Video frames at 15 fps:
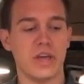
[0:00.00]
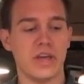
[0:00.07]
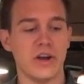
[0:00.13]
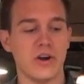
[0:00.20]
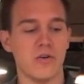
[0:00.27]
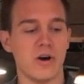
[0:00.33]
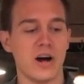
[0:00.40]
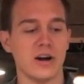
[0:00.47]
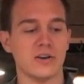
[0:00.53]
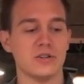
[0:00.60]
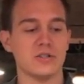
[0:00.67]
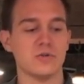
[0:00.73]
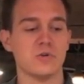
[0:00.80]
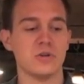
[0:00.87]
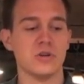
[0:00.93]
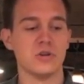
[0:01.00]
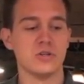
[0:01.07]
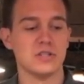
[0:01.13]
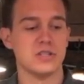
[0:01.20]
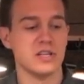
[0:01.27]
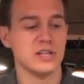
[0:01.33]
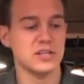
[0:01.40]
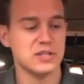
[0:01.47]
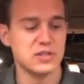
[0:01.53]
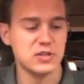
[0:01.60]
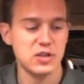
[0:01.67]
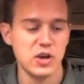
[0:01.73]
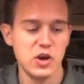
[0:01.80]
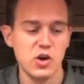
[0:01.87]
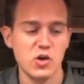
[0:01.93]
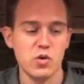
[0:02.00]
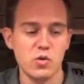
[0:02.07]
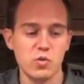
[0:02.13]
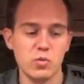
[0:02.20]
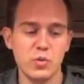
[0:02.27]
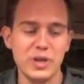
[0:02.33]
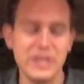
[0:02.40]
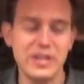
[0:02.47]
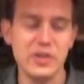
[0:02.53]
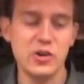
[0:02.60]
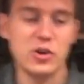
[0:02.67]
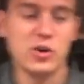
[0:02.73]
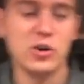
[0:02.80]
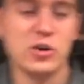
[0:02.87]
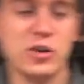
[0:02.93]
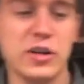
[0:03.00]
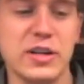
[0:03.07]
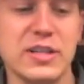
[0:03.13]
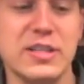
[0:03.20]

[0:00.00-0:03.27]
here at Rocklands, we use this Riedel